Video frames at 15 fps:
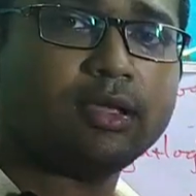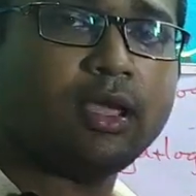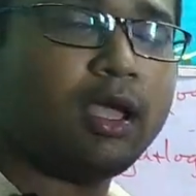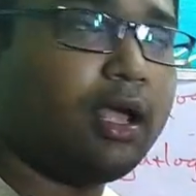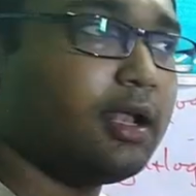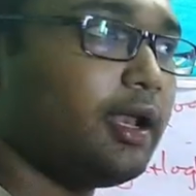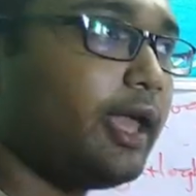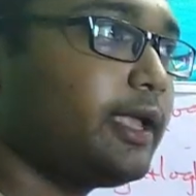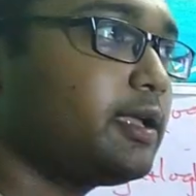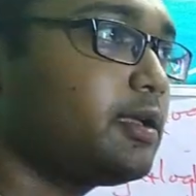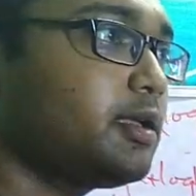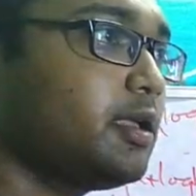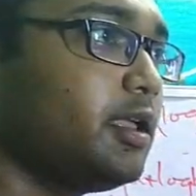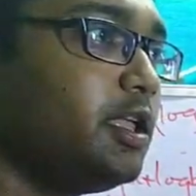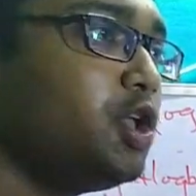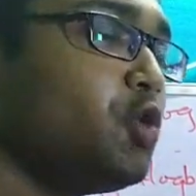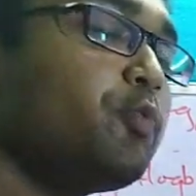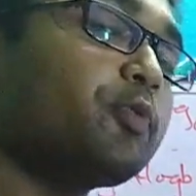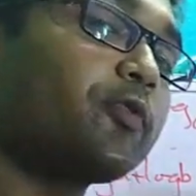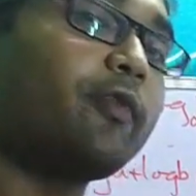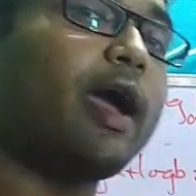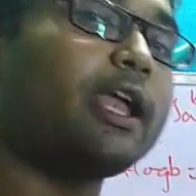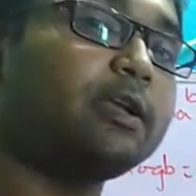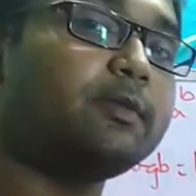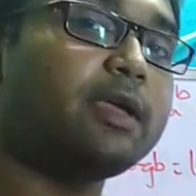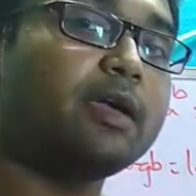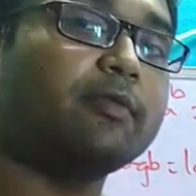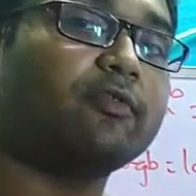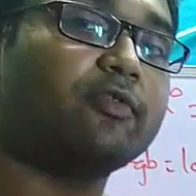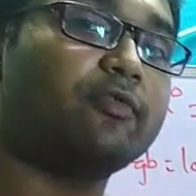like you provide me
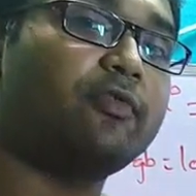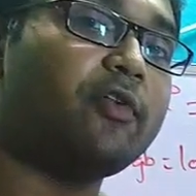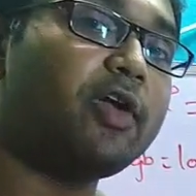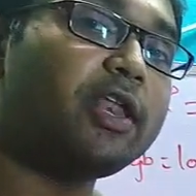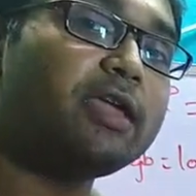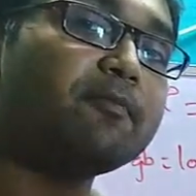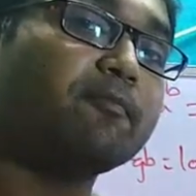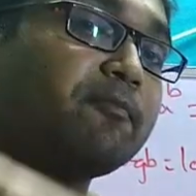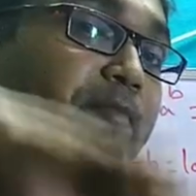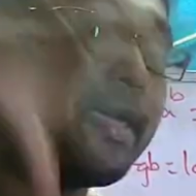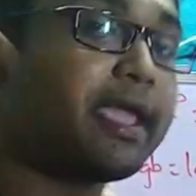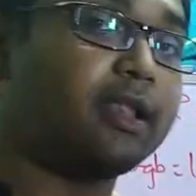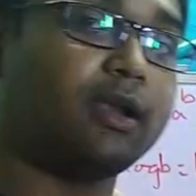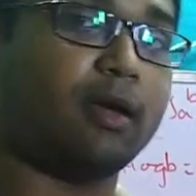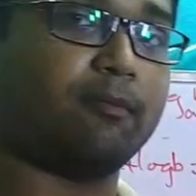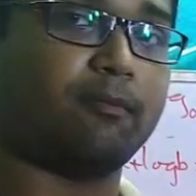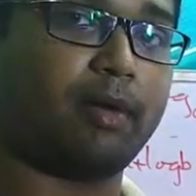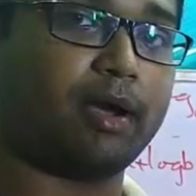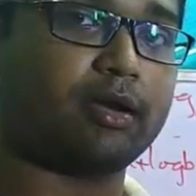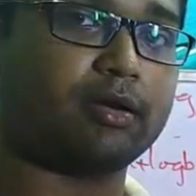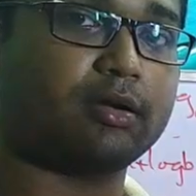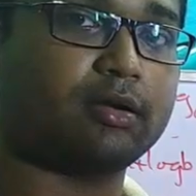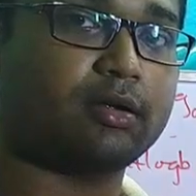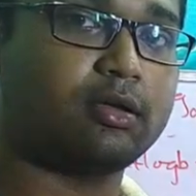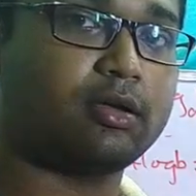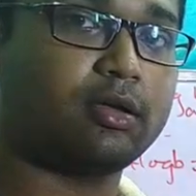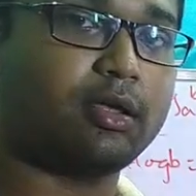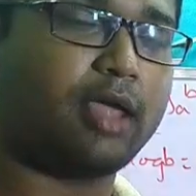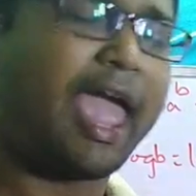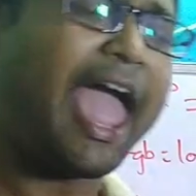a very big number,
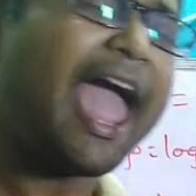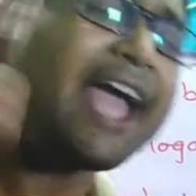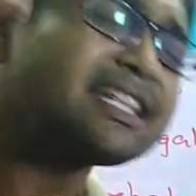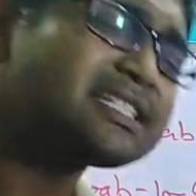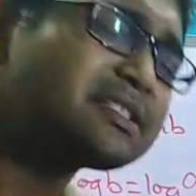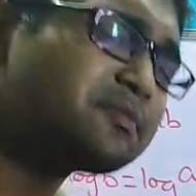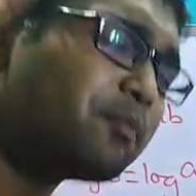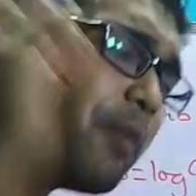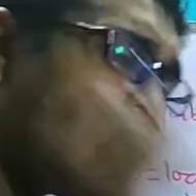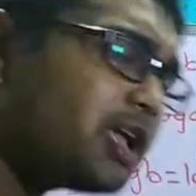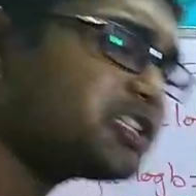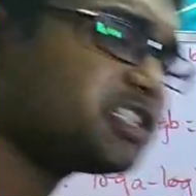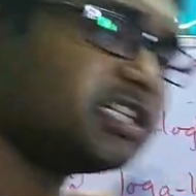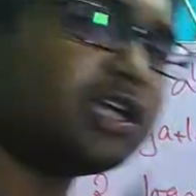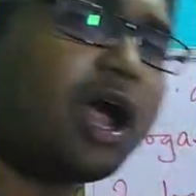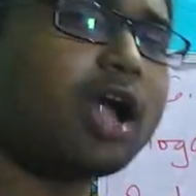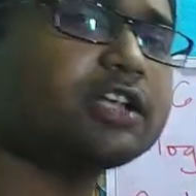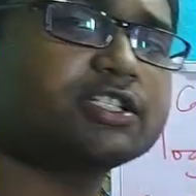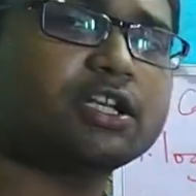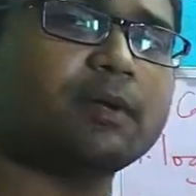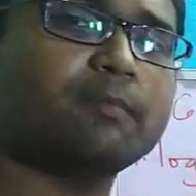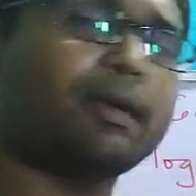as much large number